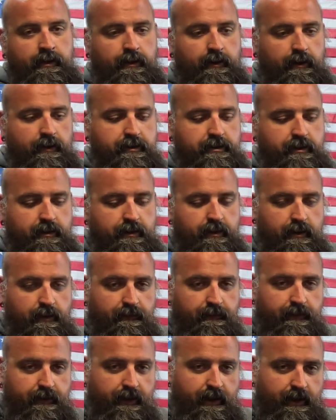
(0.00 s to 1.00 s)
Also,
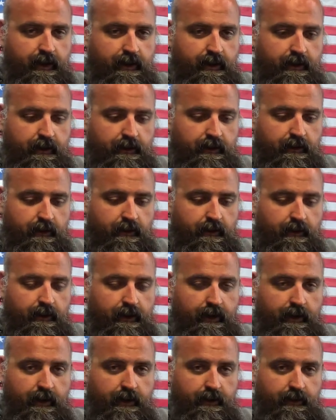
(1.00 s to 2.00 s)
don't forget
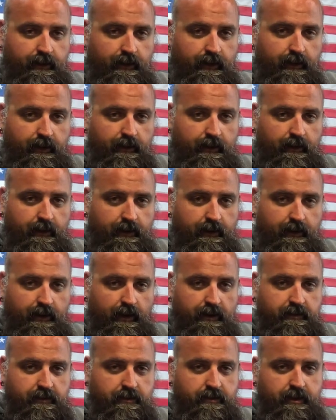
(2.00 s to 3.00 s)
your
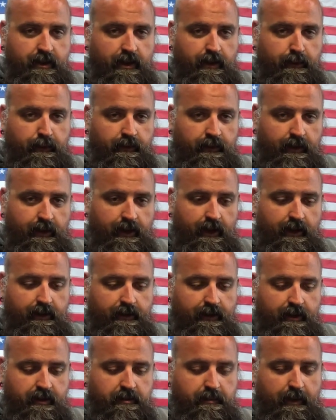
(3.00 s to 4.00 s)
nozzle gel and
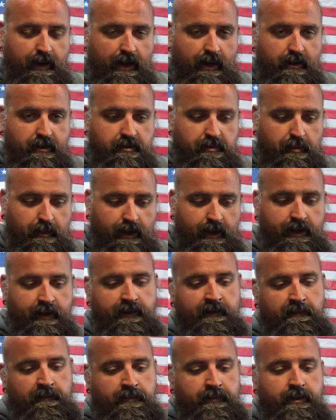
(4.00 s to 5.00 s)
anti-spatter spray.
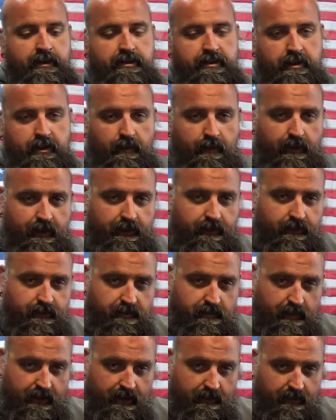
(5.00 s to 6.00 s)
So you don't want
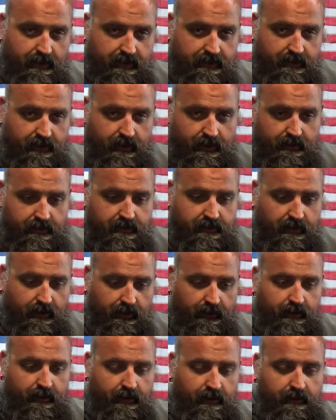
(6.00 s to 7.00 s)
those BBs getting
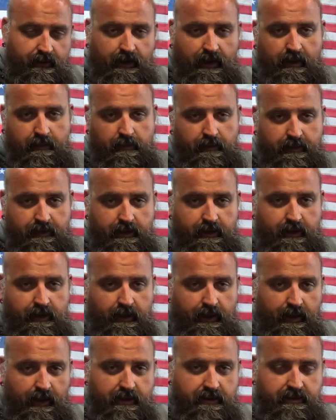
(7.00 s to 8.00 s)
stuck to your table, and then
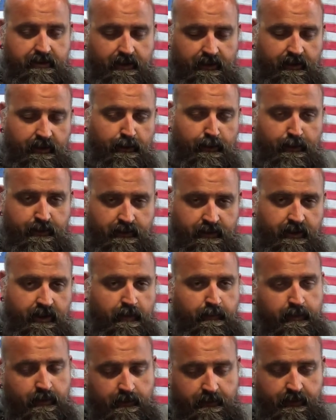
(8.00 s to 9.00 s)
you got to sit there and
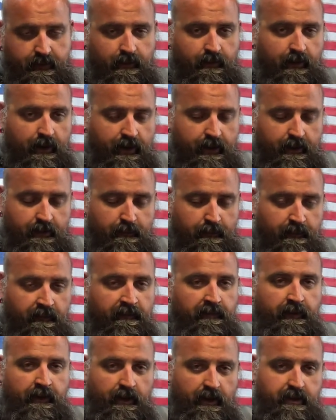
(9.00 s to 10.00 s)
chip them and grind them.
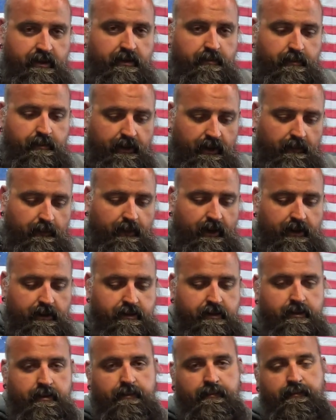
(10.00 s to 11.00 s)
It's a big
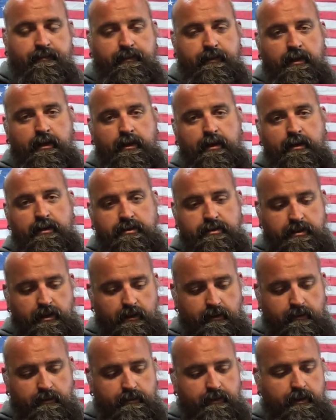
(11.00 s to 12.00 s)
mess.
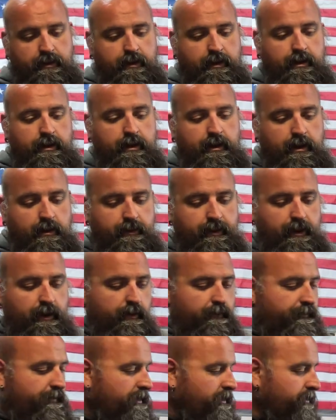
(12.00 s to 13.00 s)
So here we
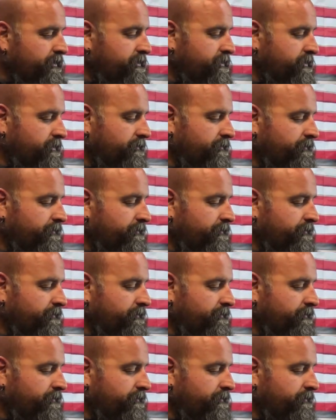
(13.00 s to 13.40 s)
go, folks.